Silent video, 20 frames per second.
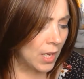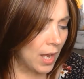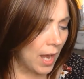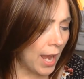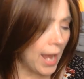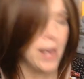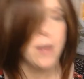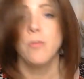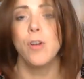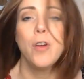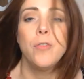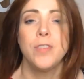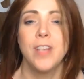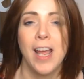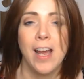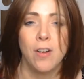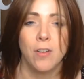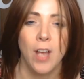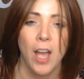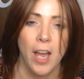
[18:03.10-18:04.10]
I wrote
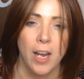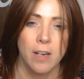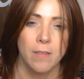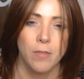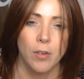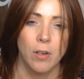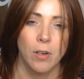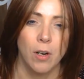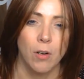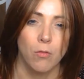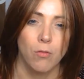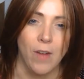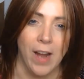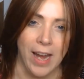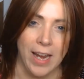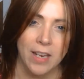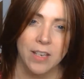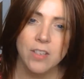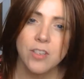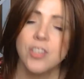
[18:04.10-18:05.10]
down kind of a
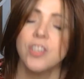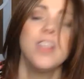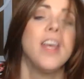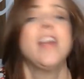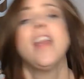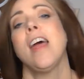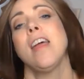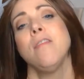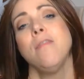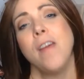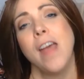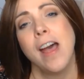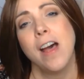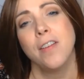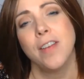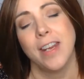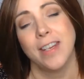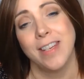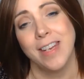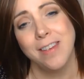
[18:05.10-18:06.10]
range that I
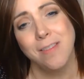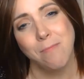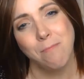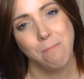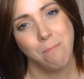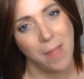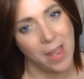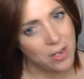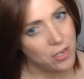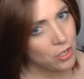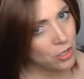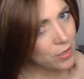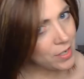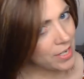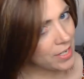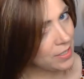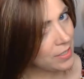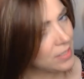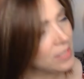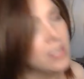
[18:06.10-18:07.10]
found. I didn't measure
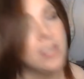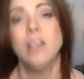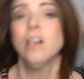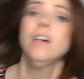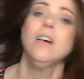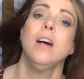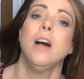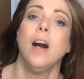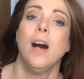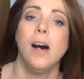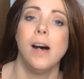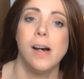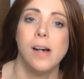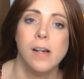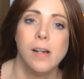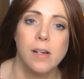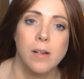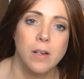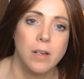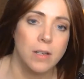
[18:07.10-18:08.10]
it,
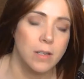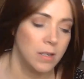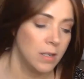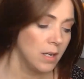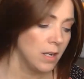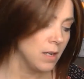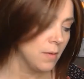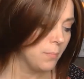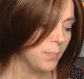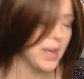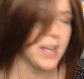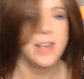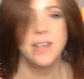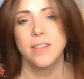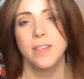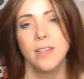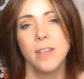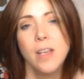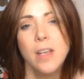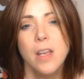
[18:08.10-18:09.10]

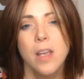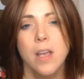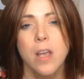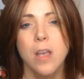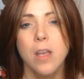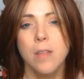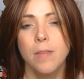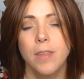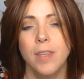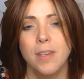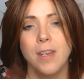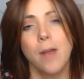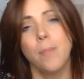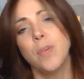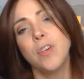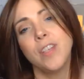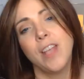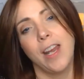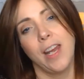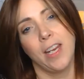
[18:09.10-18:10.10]
but the
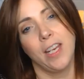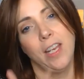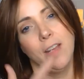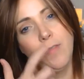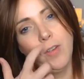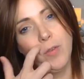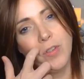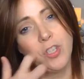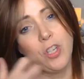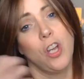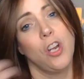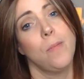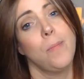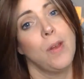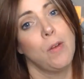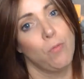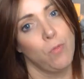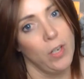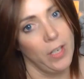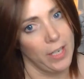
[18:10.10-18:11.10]
numbers that I give you, it's going to
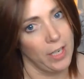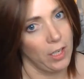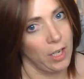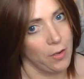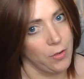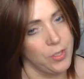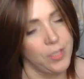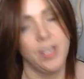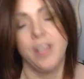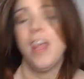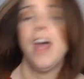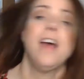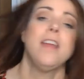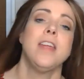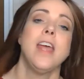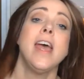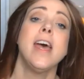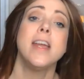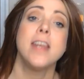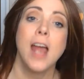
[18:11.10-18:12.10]
be really close to that.
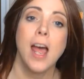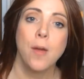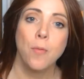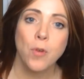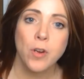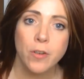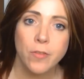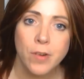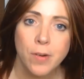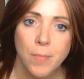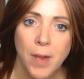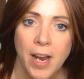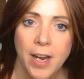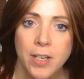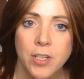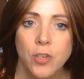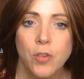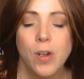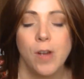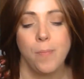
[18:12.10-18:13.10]
And I want to
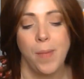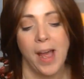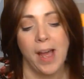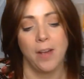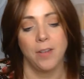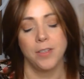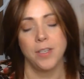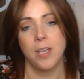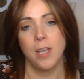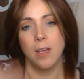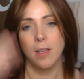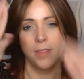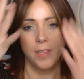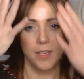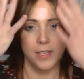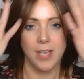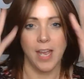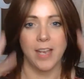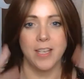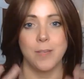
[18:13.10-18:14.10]
remind you about the
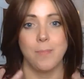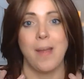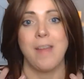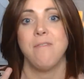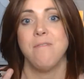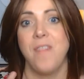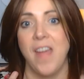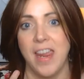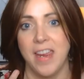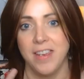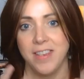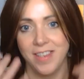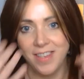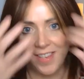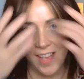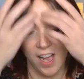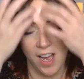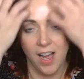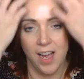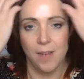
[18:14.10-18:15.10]
size of my
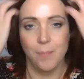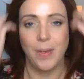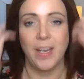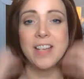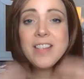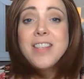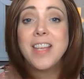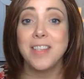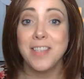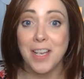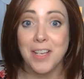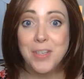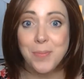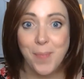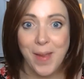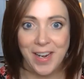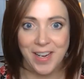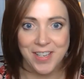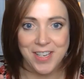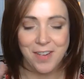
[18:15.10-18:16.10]
face, because that does
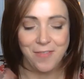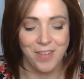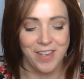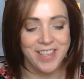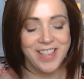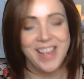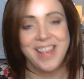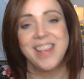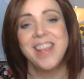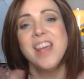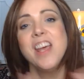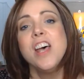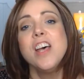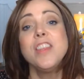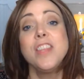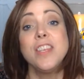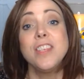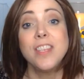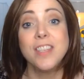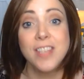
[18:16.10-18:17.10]
make a difference. And
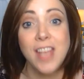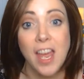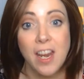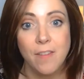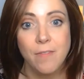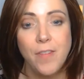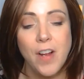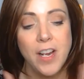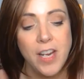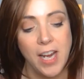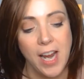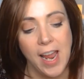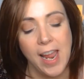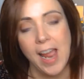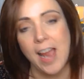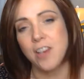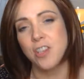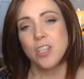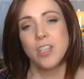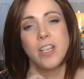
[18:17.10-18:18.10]
this is kind of funny. I
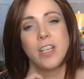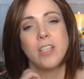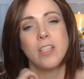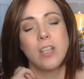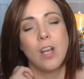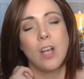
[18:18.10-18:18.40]
actually